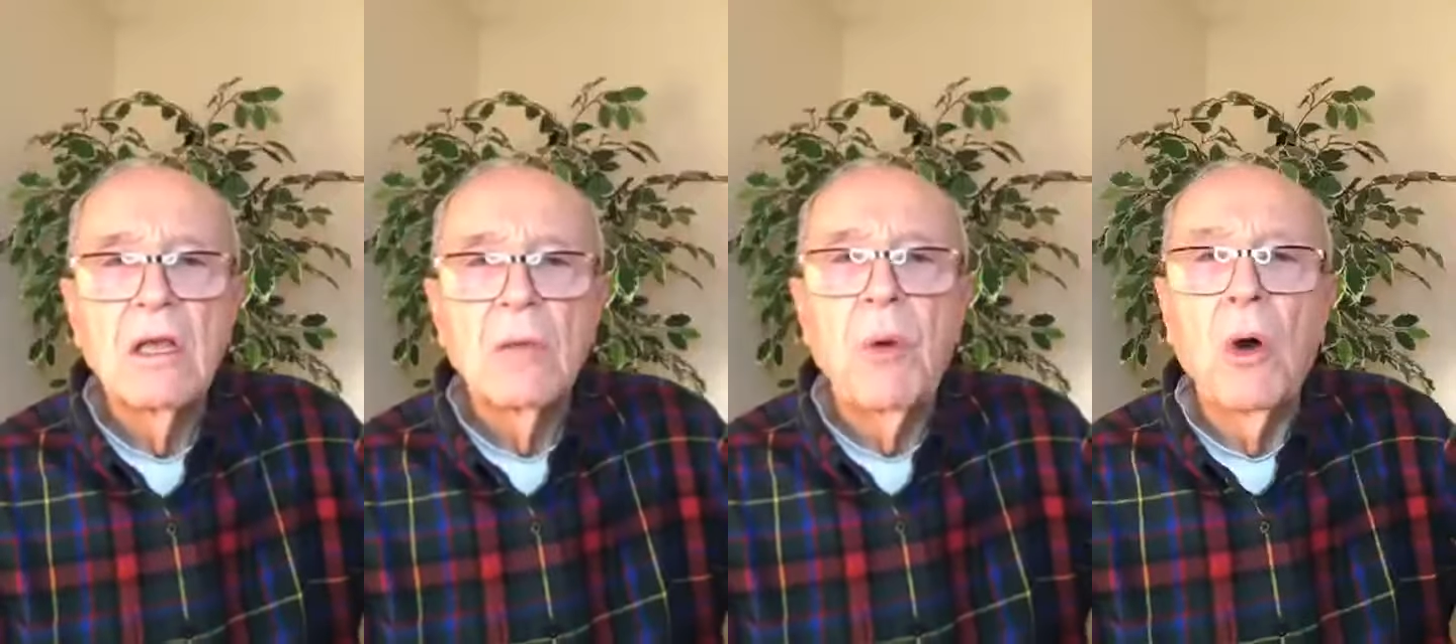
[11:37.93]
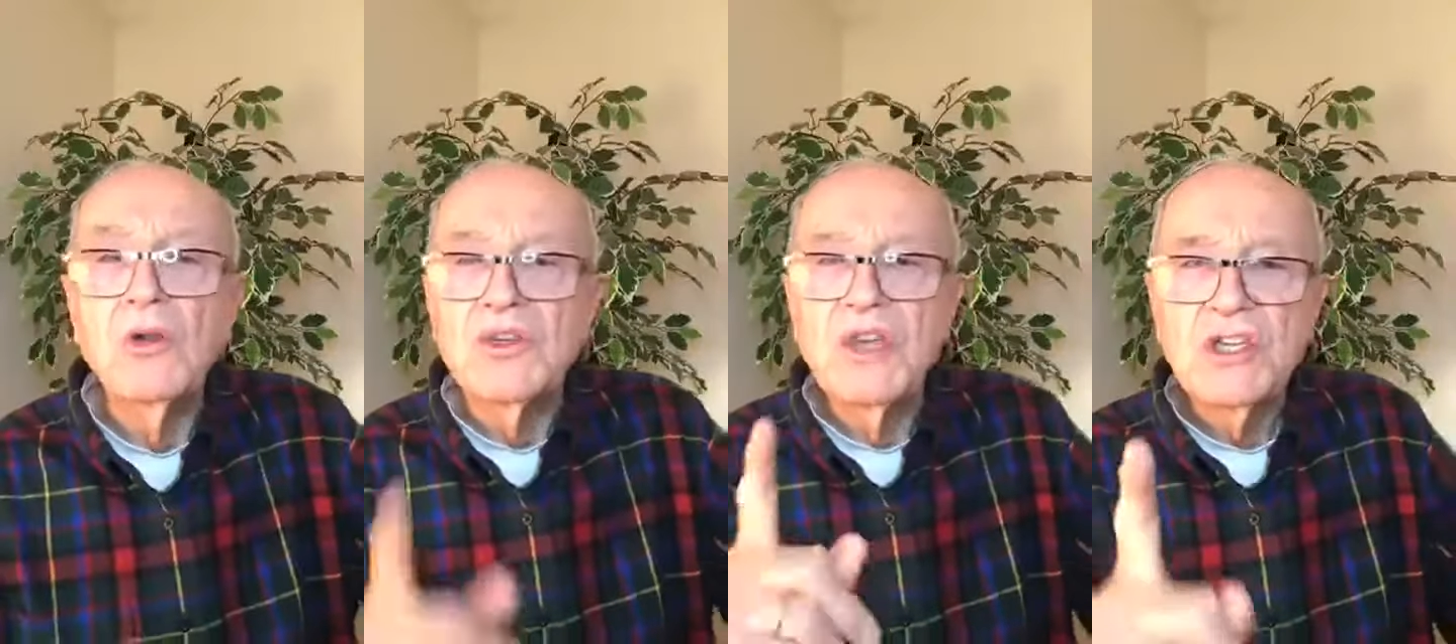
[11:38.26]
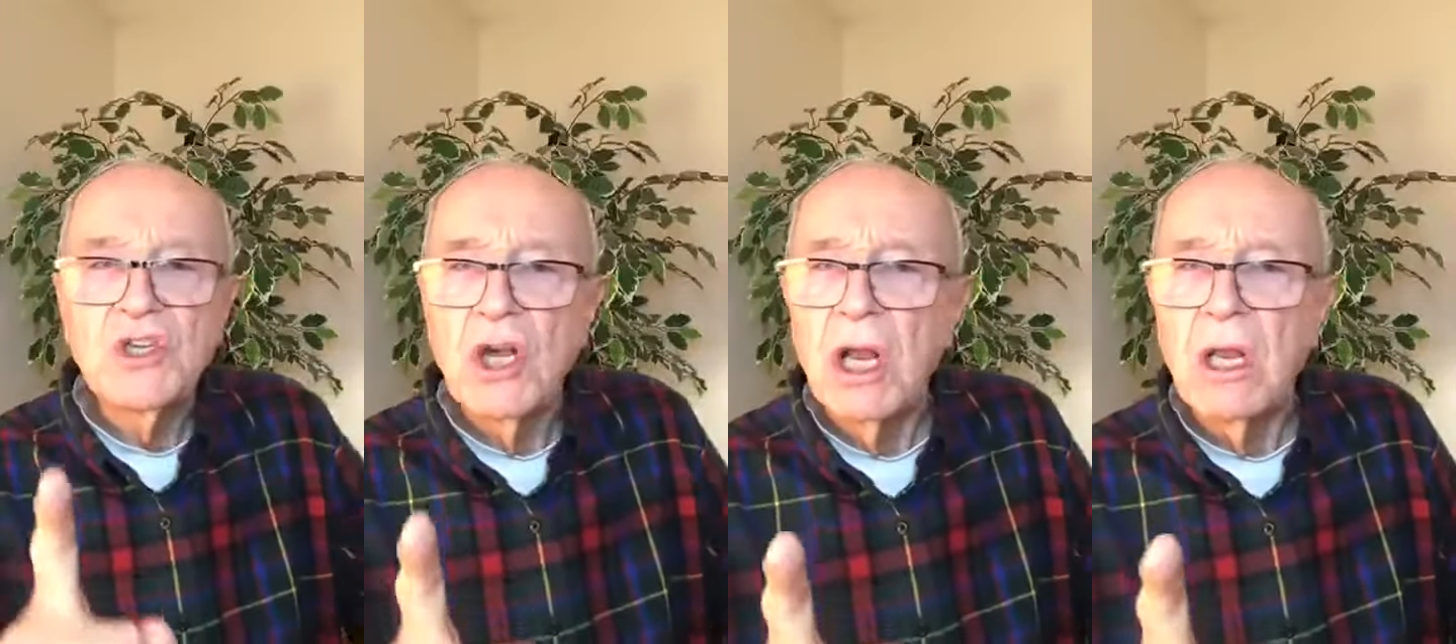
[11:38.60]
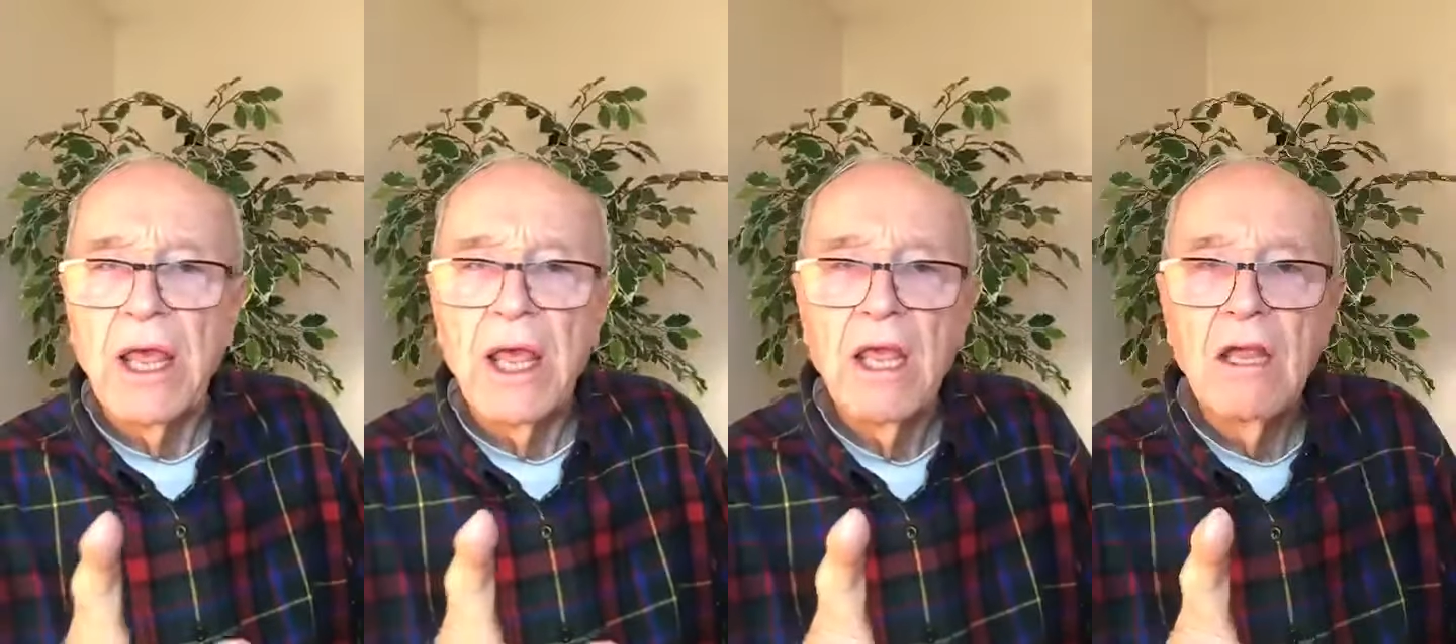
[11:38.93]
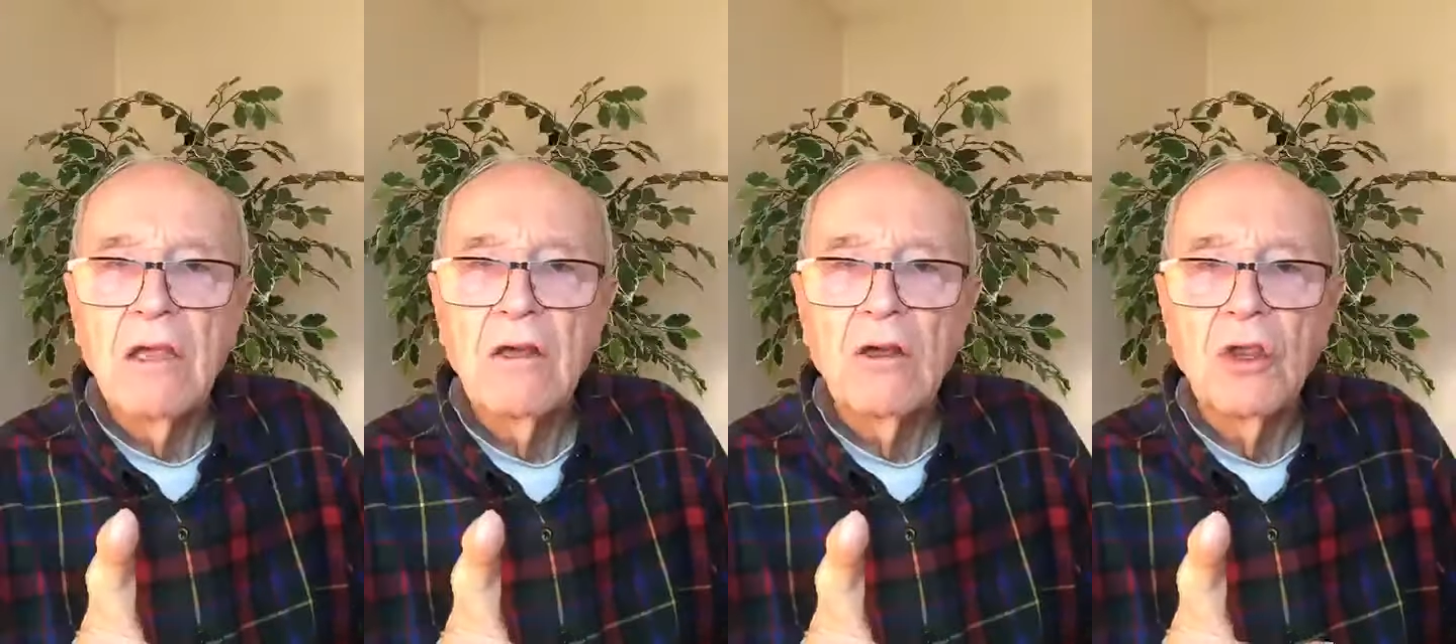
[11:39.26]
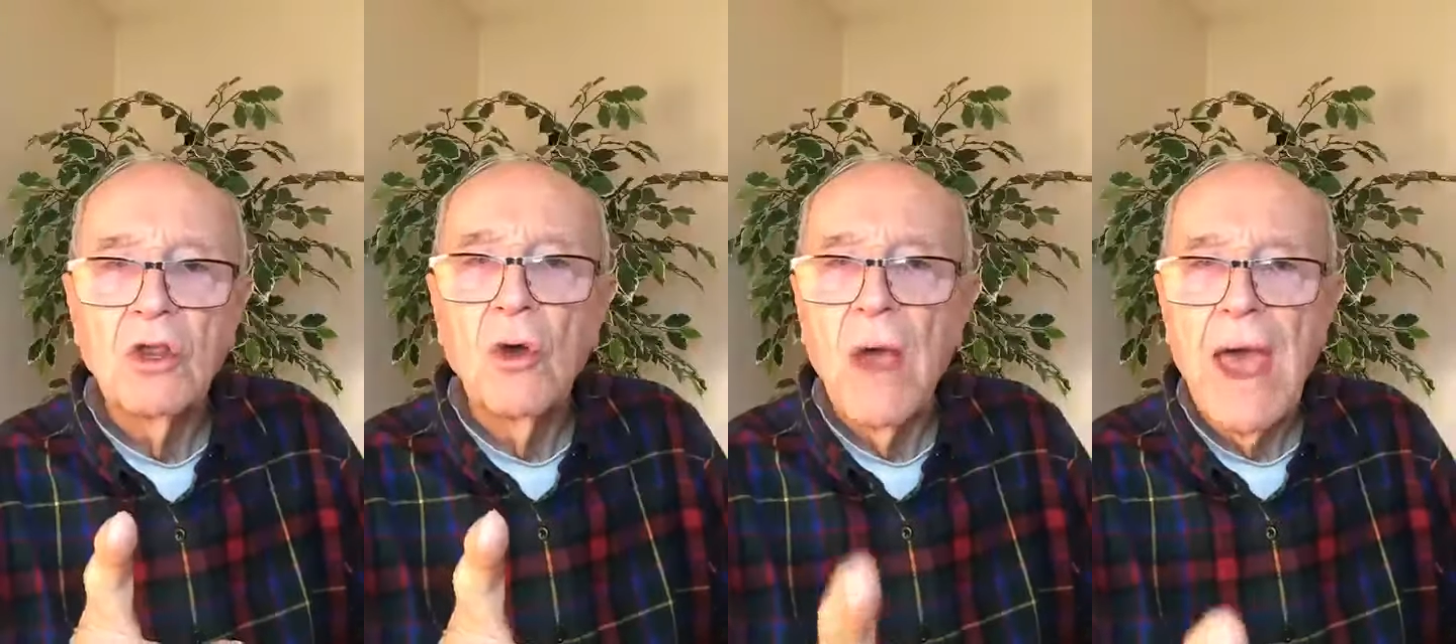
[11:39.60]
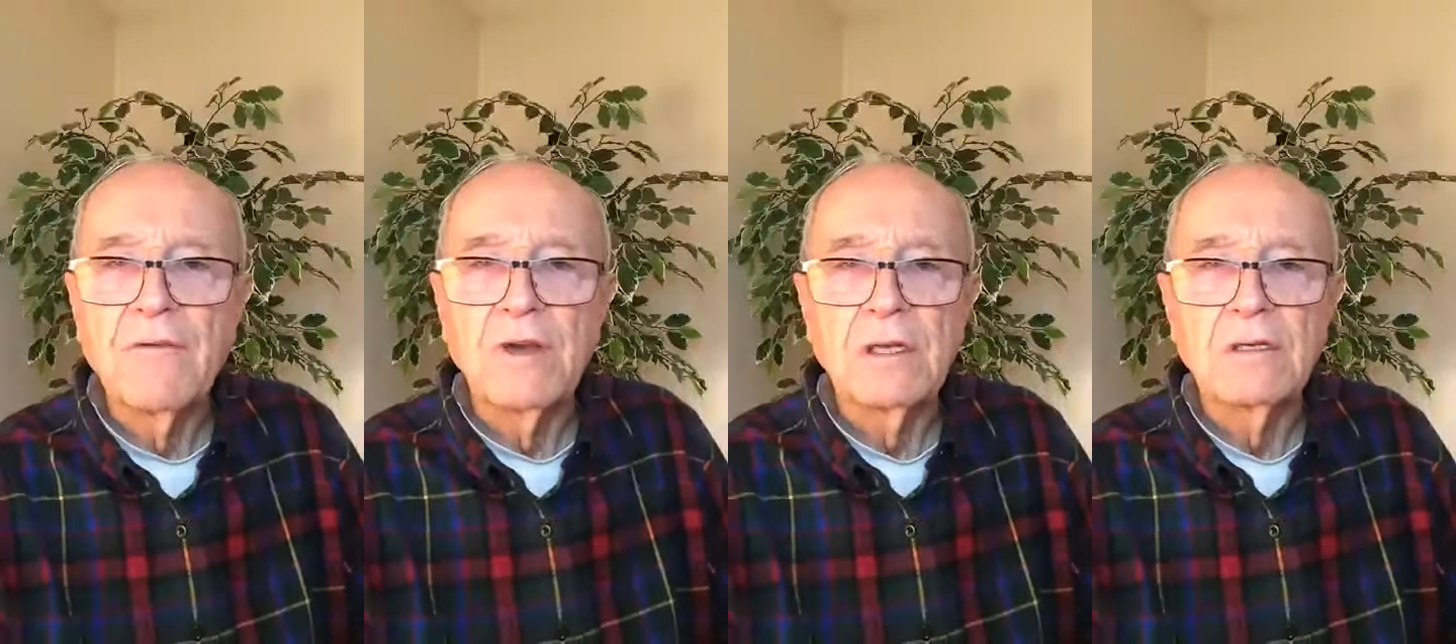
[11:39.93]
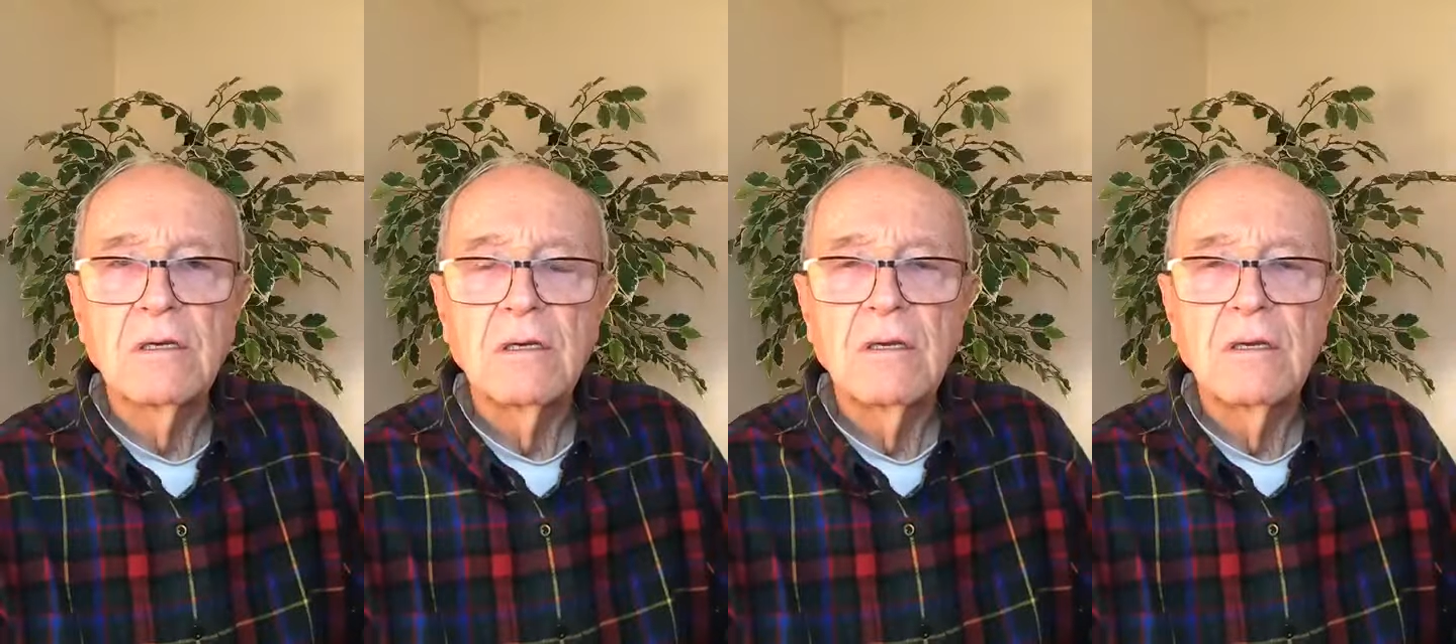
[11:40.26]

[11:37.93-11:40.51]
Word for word: Positionally, you have it.